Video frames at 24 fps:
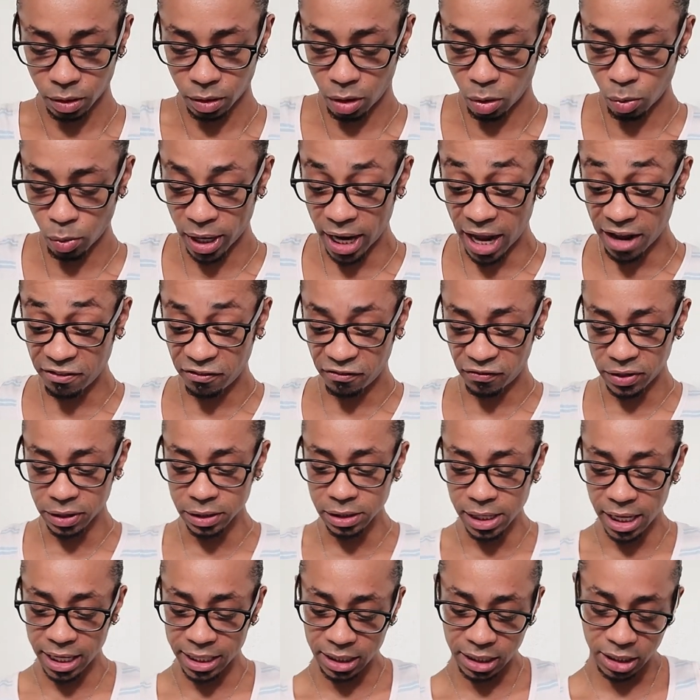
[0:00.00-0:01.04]
what I feel
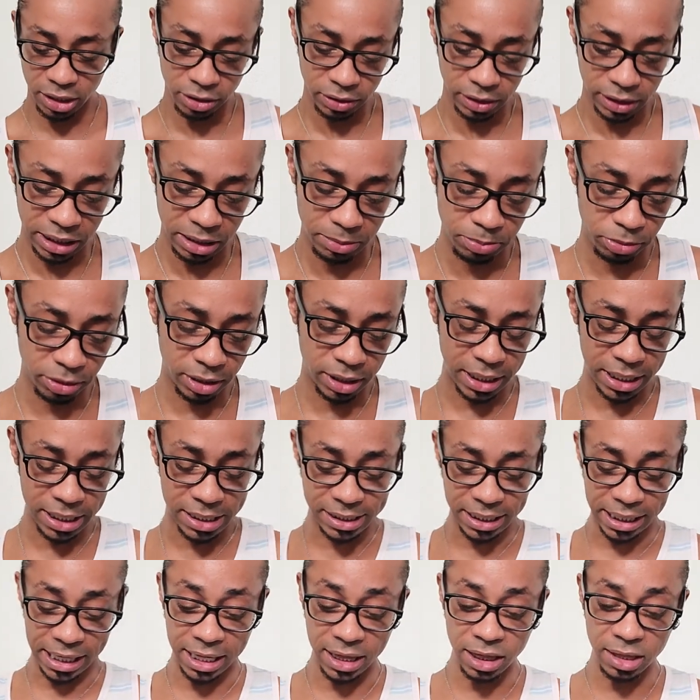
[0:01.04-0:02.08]
like here, Libra,
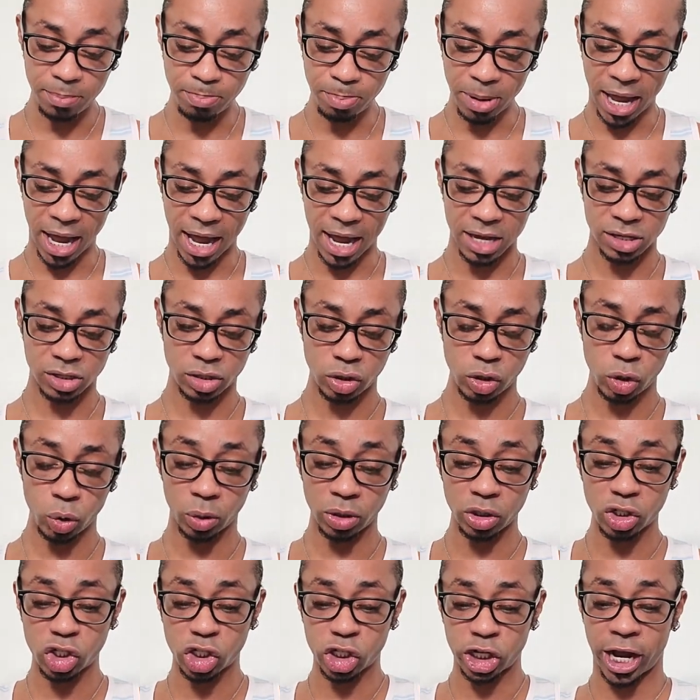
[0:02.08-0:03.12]
is in the past, your
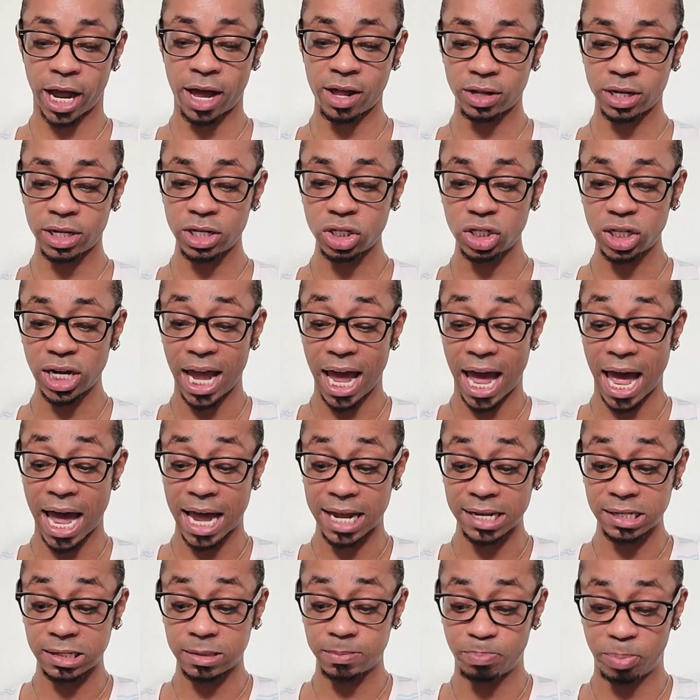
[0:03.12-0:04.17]
challenge
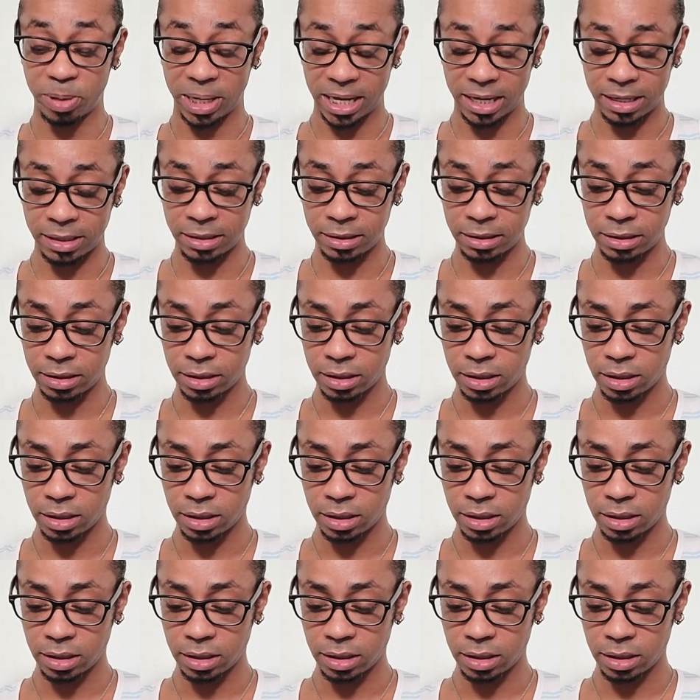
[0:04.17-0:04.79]
has been